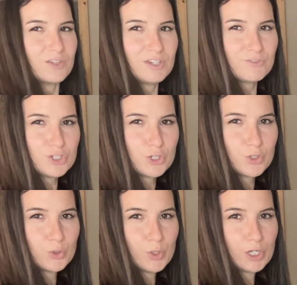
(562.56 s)
If you have
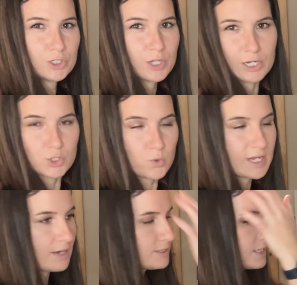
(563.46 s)
2 like
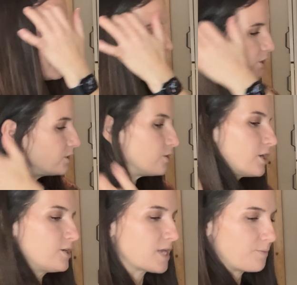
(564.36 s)
20-ounce cans, you can do
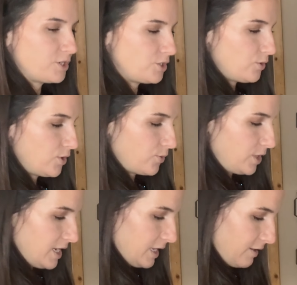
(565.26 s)
those. I'm gonna do
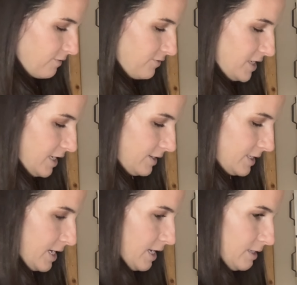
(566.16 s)
3 like 15-ounce
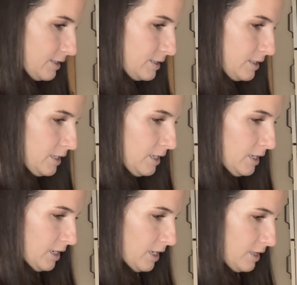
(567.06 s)
cans.
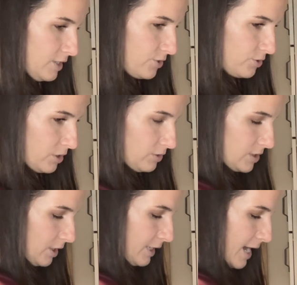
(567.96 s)
And these are no
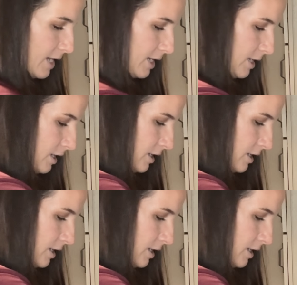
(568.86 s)
salt added.